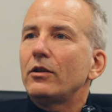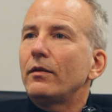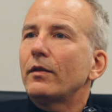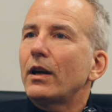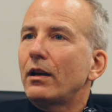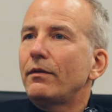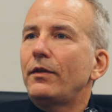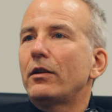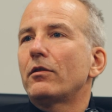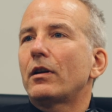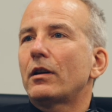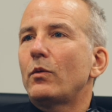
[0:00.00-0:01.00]
you've got to
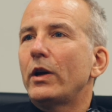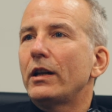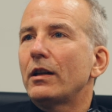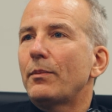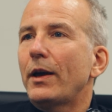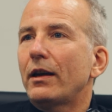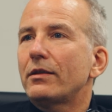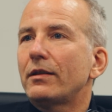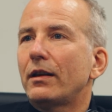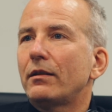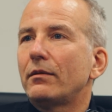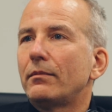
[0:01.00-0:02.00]
figure out a way to get past
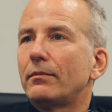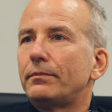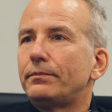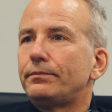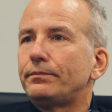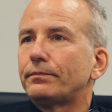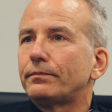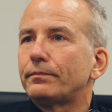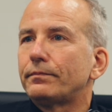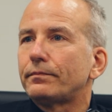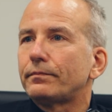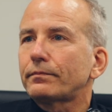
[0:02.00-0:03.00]
that. What's an example of
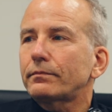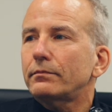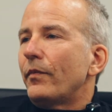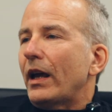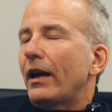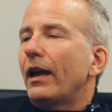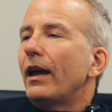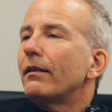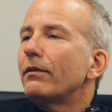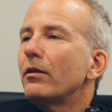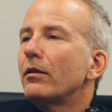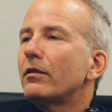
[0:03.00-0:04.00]
that? I
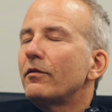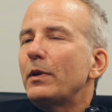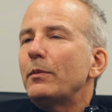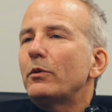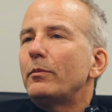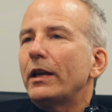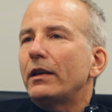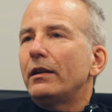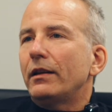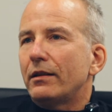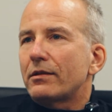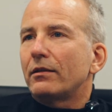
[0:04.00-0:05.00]
have heard of people
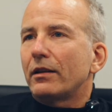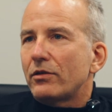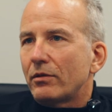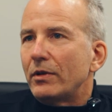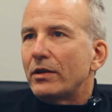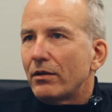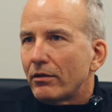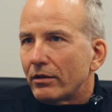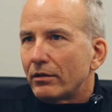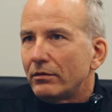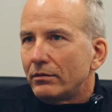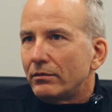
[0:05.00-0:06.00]
making insulation
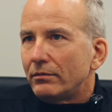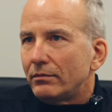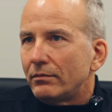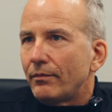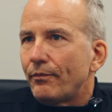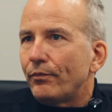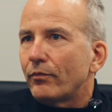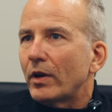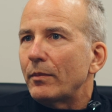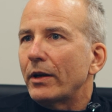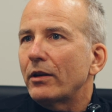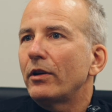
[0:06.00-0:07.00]
material
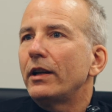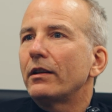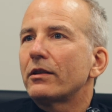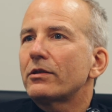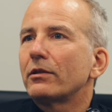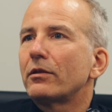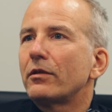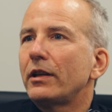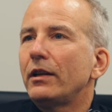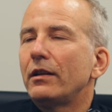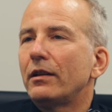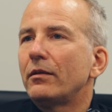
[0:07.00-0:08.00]
right, by creating a
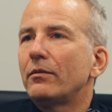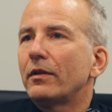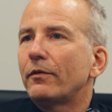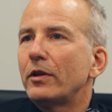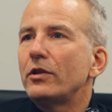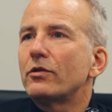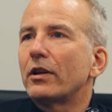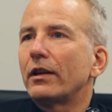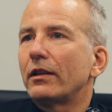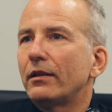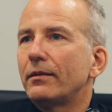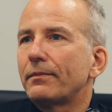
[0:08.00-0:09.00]
slurry and then freeze
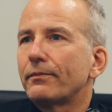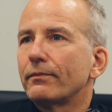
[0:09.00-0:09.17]
drying it.